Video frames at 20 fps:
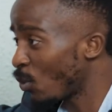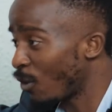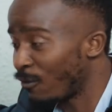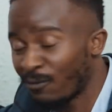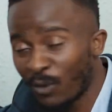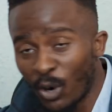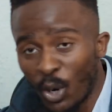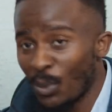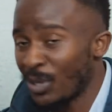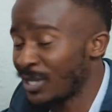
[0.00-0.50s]
We're
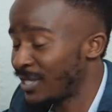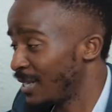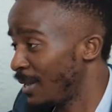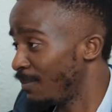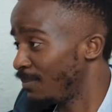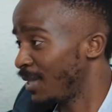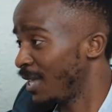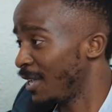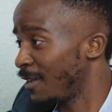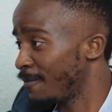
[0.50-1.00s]
following
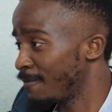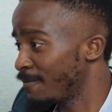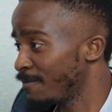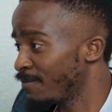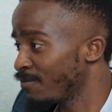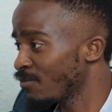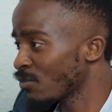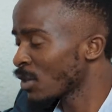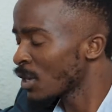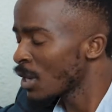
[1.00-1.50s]
something.
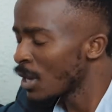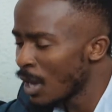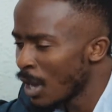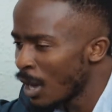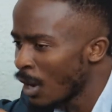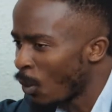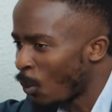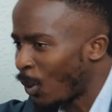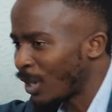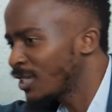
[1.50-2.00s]

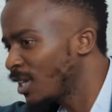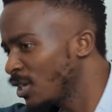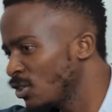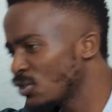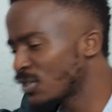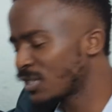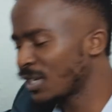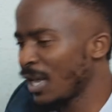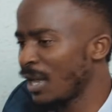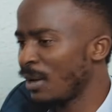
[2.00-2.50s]
What can you
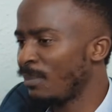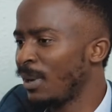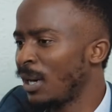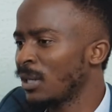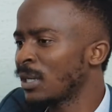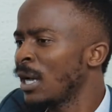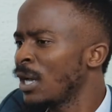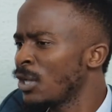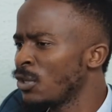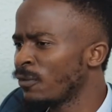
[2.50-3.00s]
say
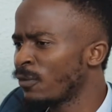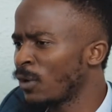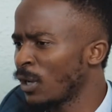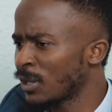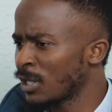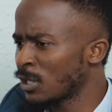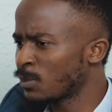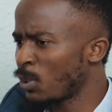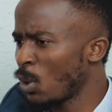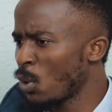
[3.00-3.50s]
about, you've got
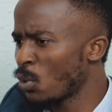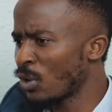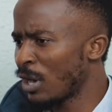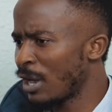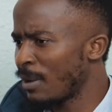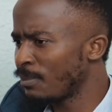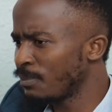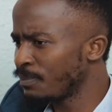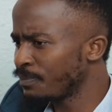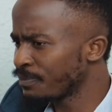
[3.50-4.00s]
this
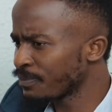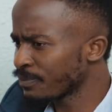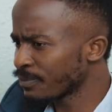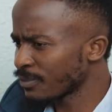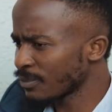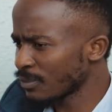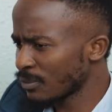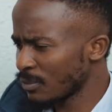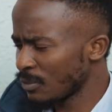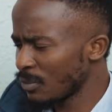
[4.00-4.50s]
program,
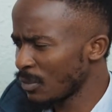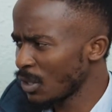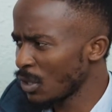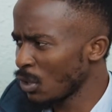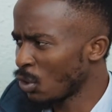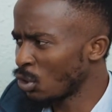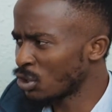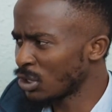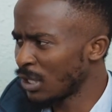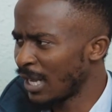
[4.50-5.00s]

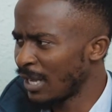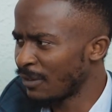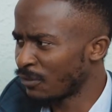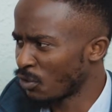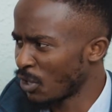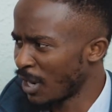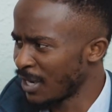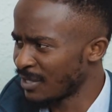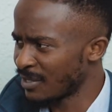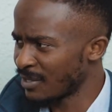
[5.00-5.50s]
Quarter Life
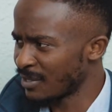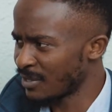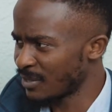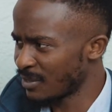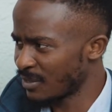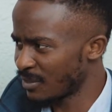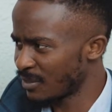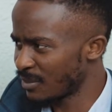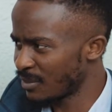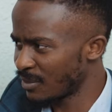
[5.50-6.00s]

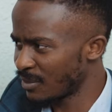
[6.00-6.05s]
Crisis.